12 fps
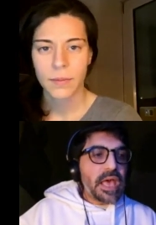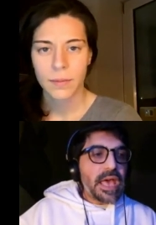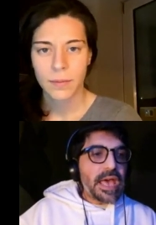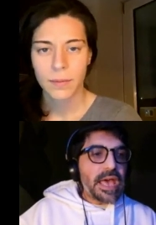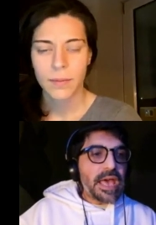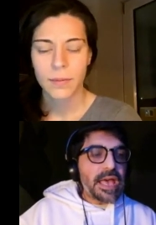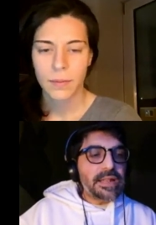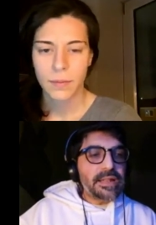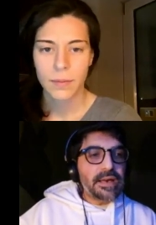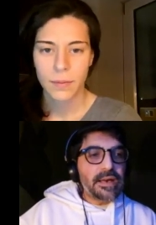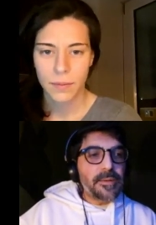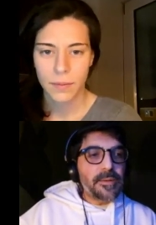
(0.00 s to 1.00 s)
Speaker 1: and
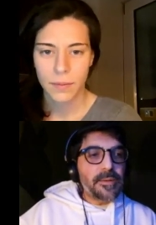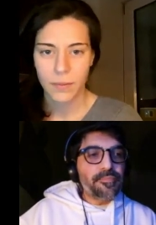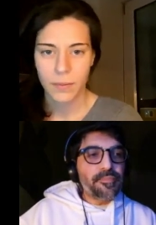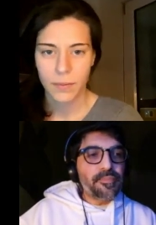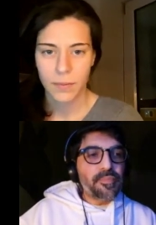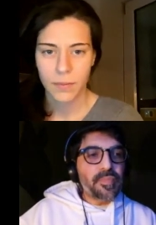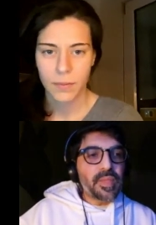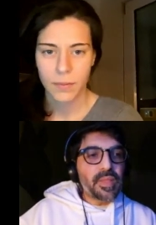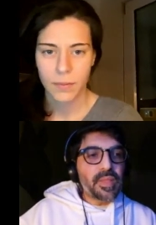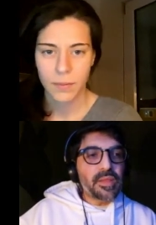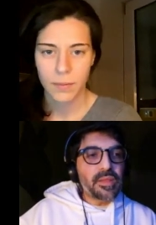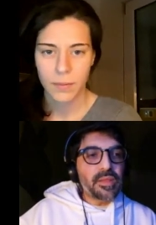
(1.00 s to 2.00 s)

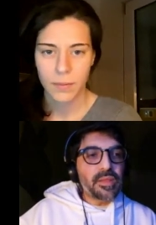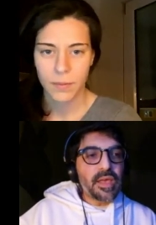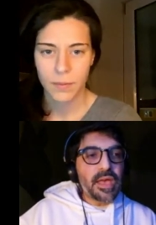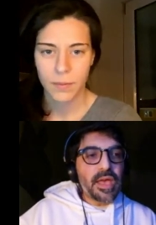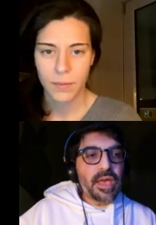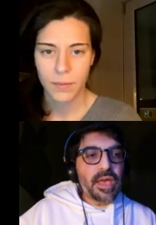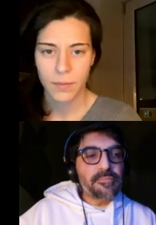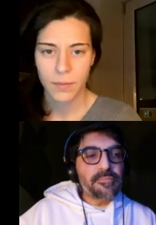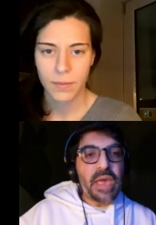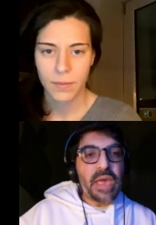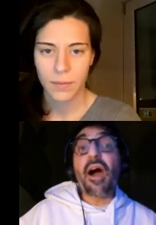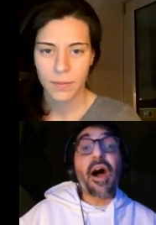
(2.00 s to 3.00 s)
um, and
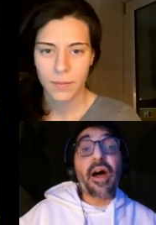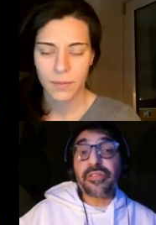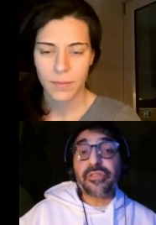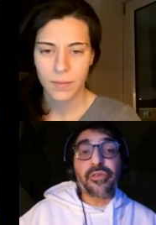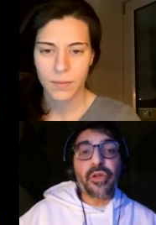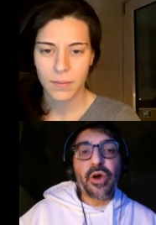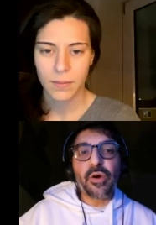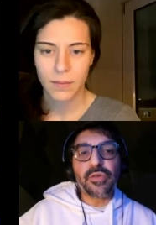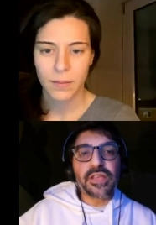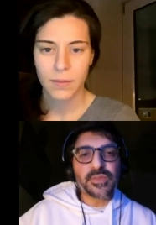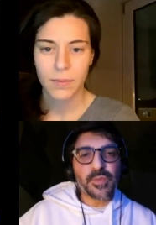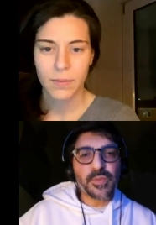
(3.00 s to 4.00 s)
make art. You know,
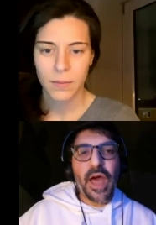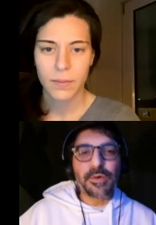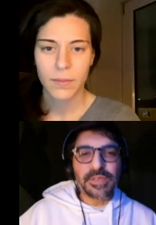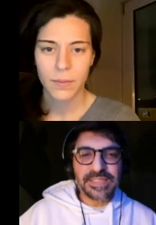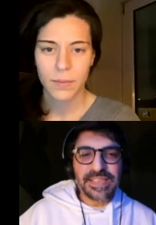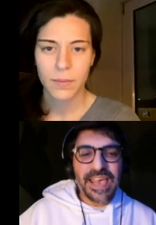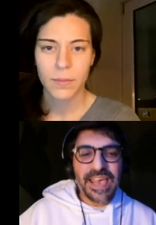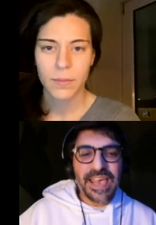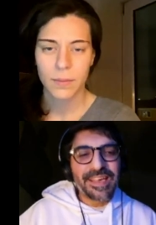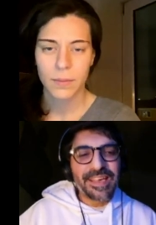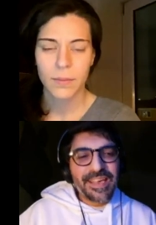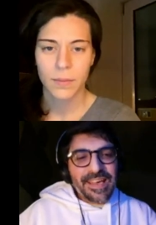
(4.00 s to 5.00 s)
that's what I was saying.
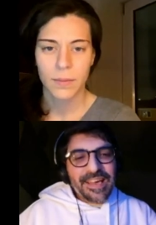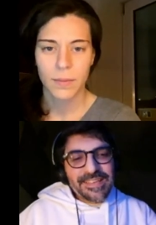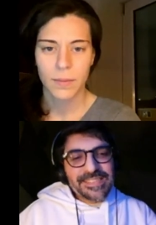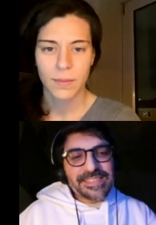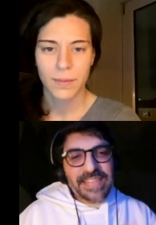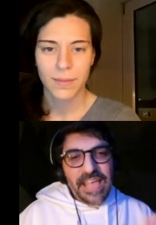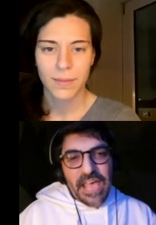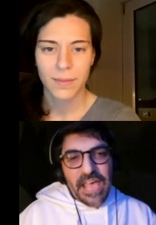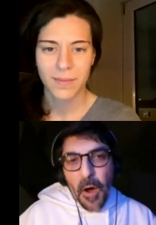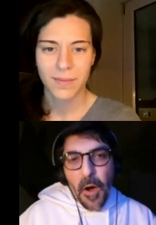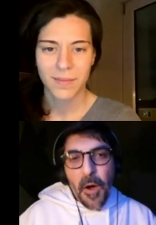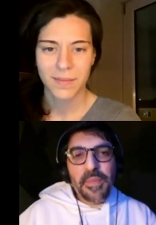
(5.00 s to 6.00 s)
Stay at
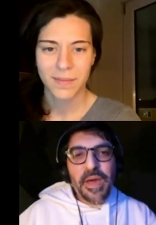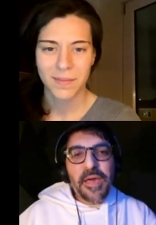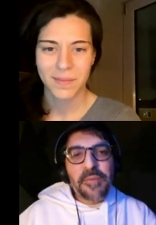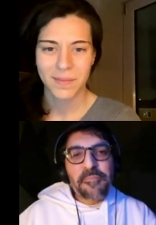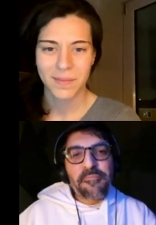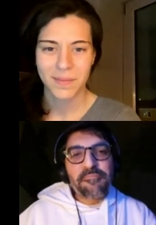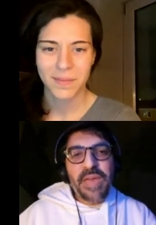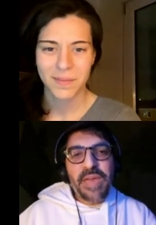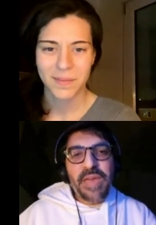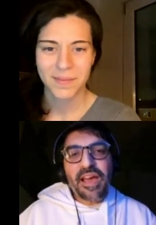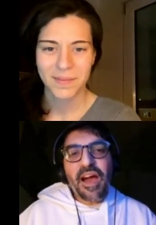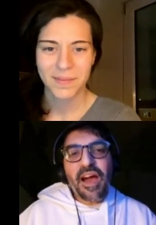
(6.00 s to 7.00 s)
home and
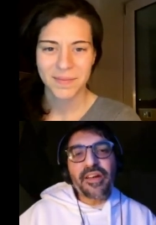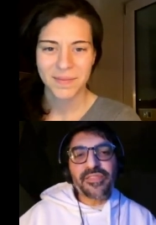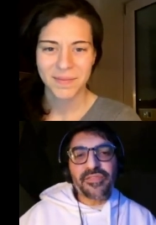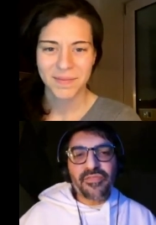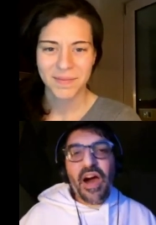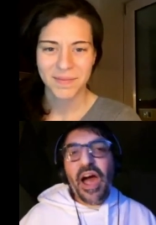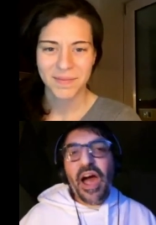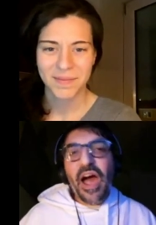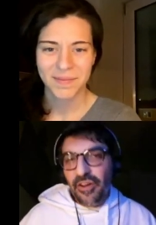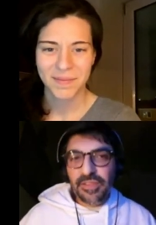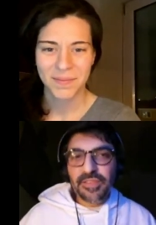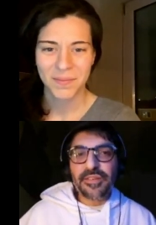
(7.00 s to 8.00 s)
make art
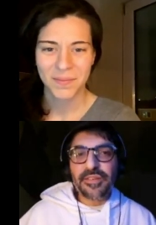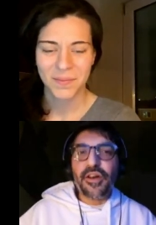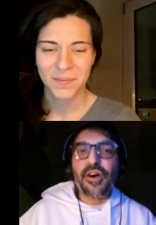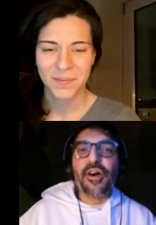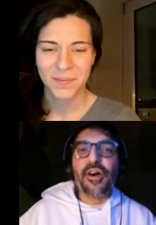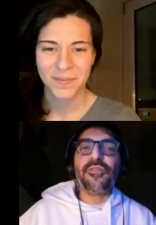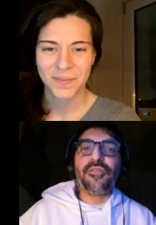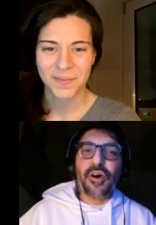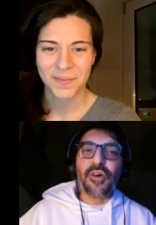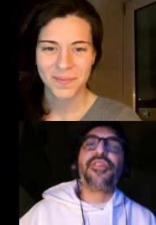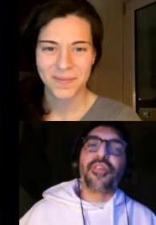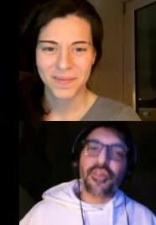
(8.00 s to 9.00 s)
viral. No, not
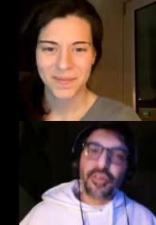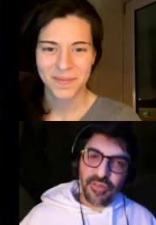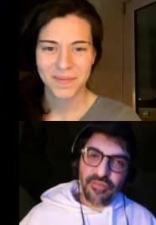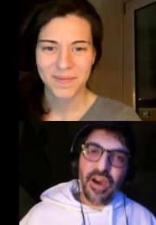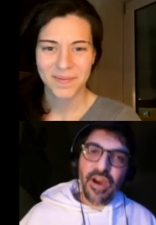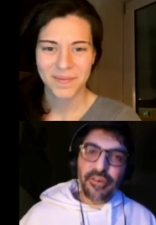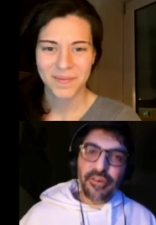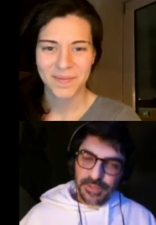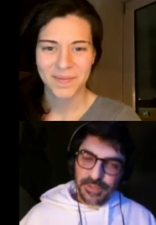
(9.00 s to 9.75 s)
the coronavirus.